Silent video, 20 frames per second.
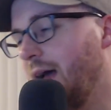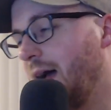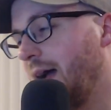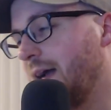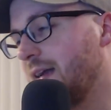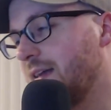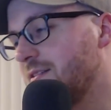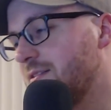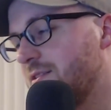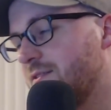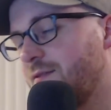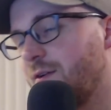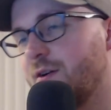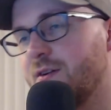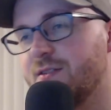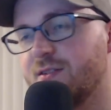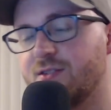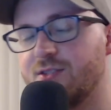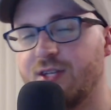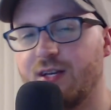I guess as
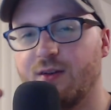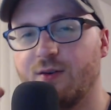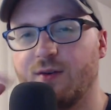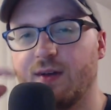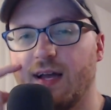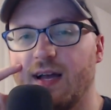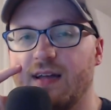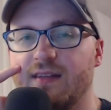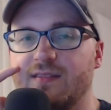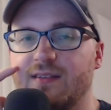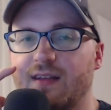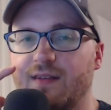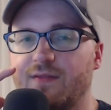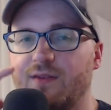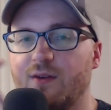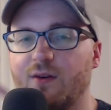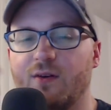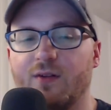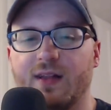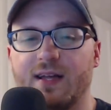far as this channel, guys,
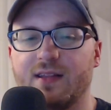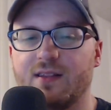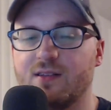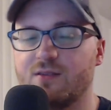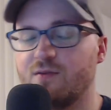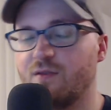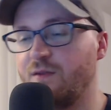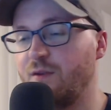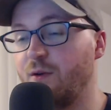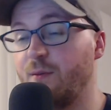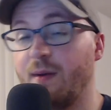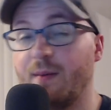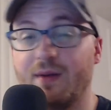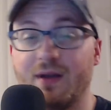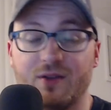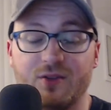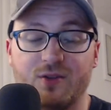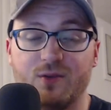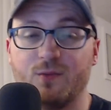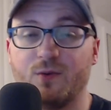if you all like this review,
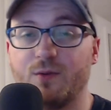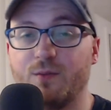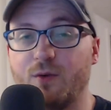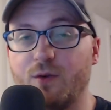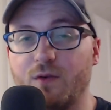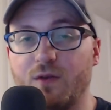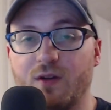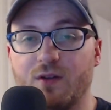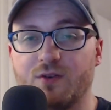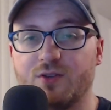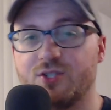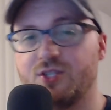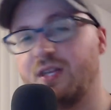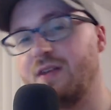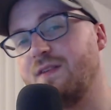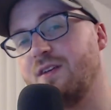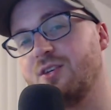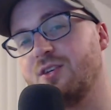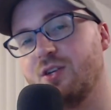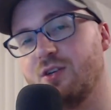maybe I'll do more movie or
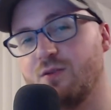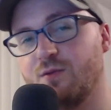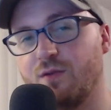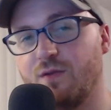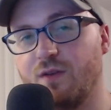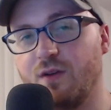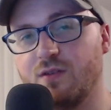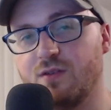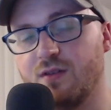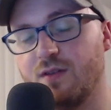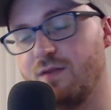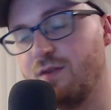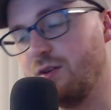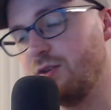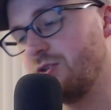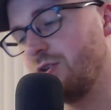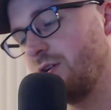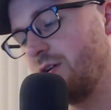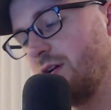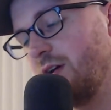TV show reviews in the
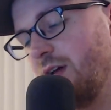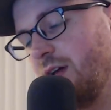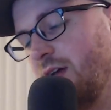future.